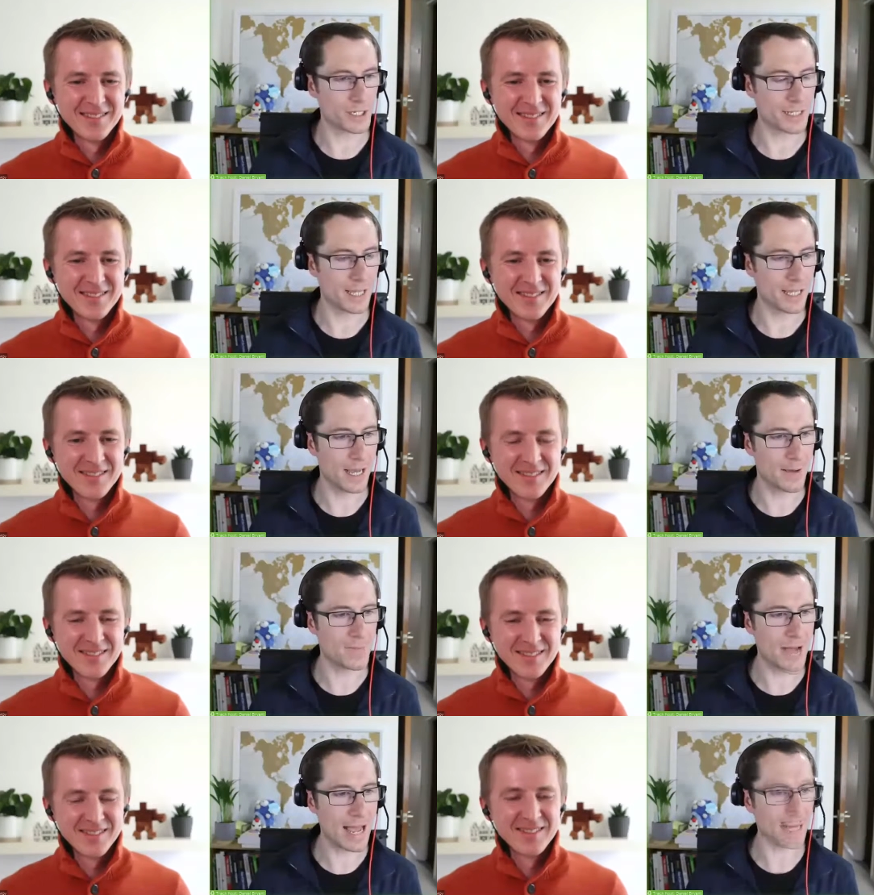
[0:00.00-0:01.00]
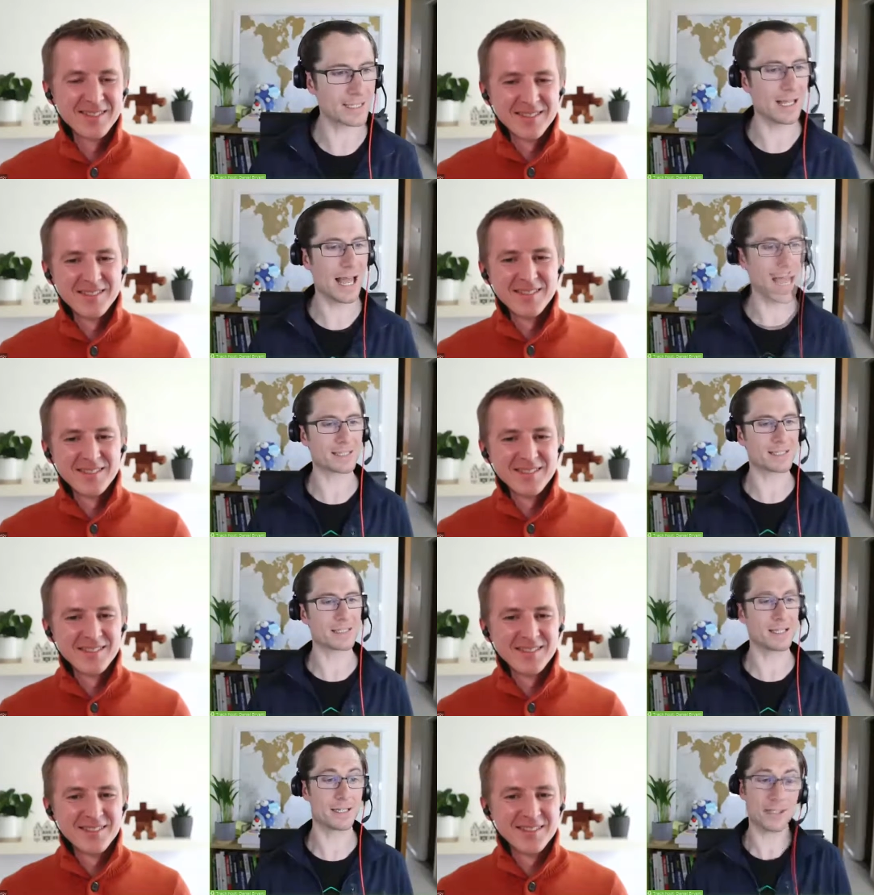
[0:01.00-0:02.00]
Speaker 1: here. Um, Axel asks,
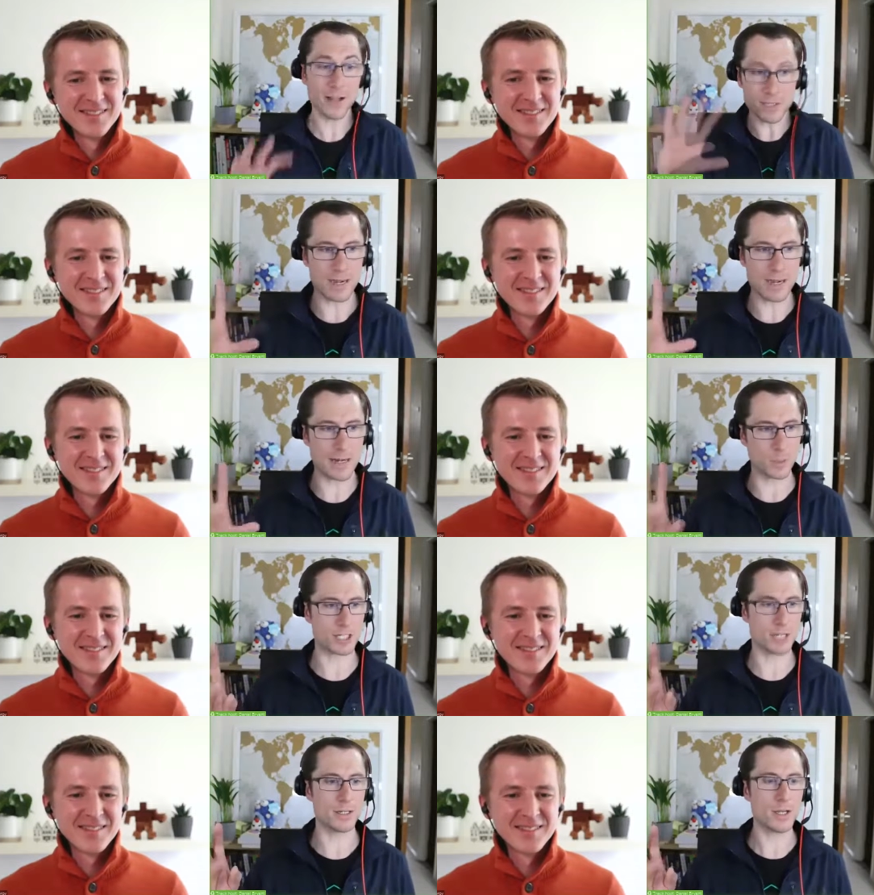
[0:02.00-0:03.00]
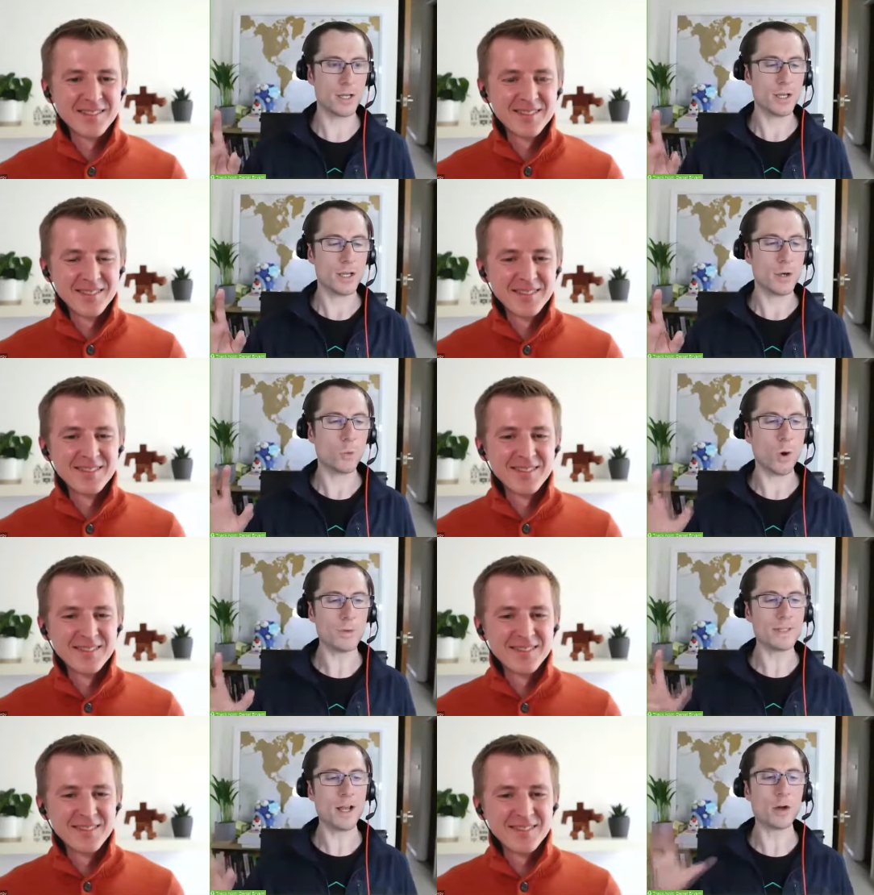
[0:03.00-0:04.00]
and it's a nice roundup question. What
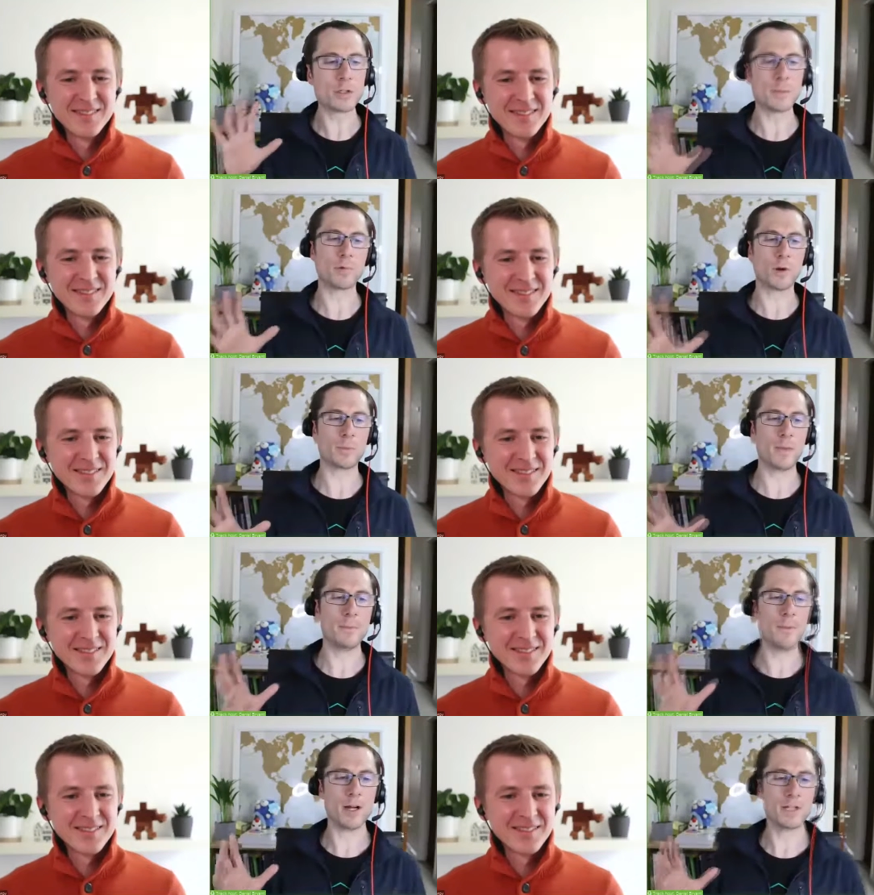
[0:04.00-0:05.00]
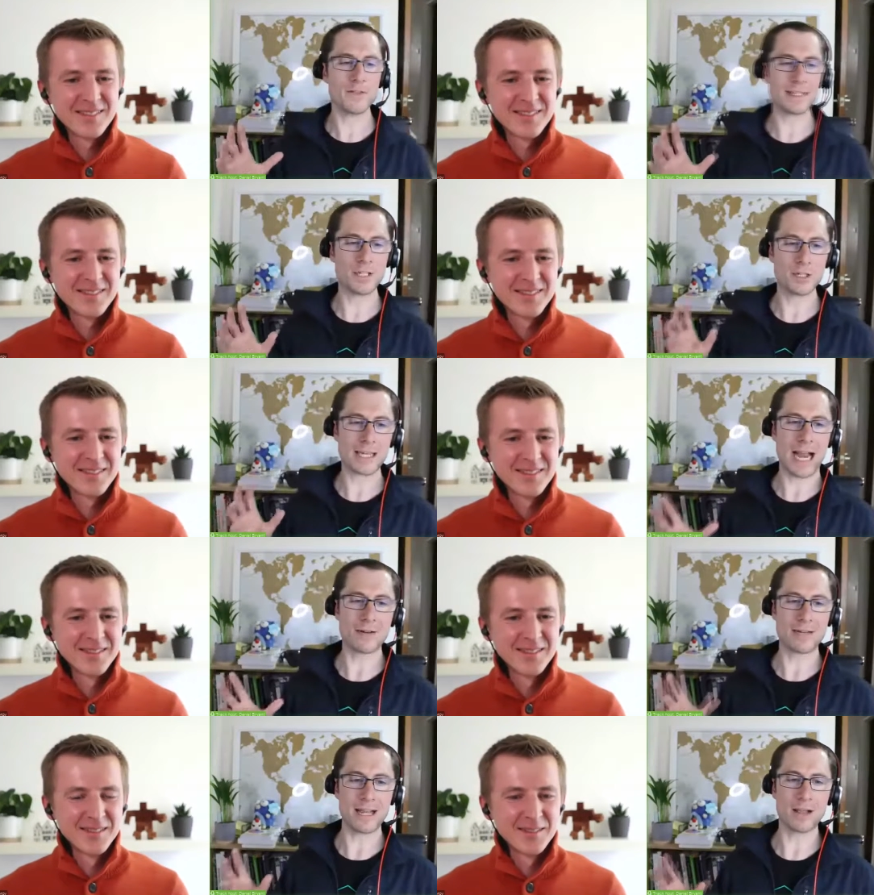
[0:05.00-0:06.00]
was the ultimate problem that motivated you to
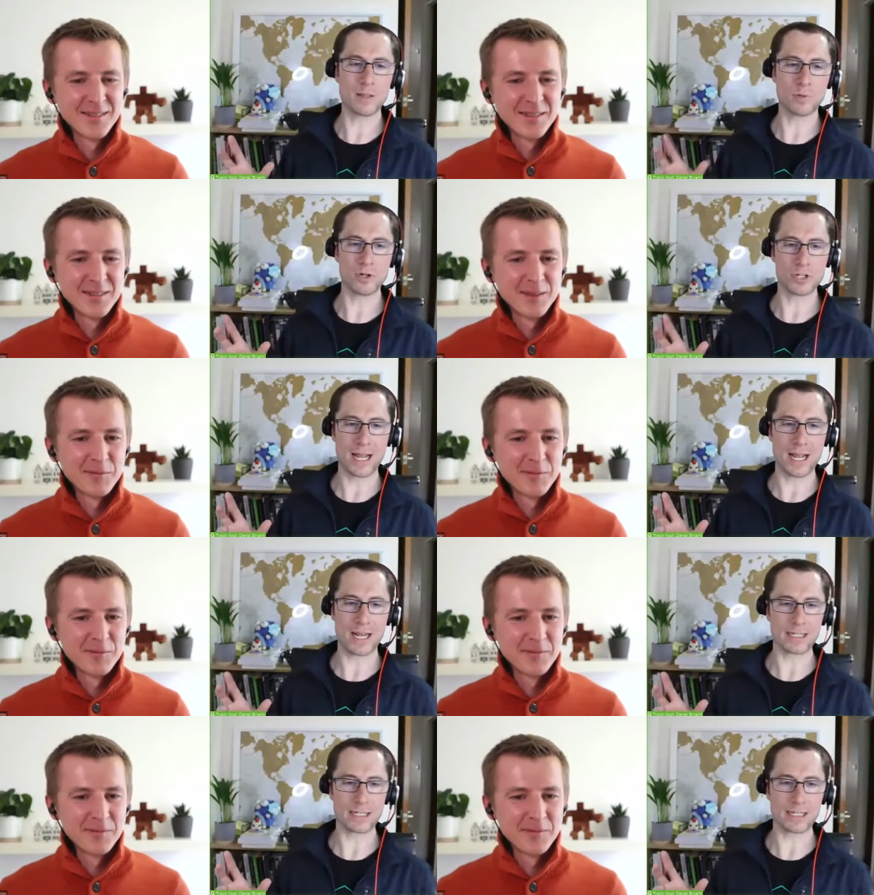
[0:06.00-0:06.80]
carry out the project?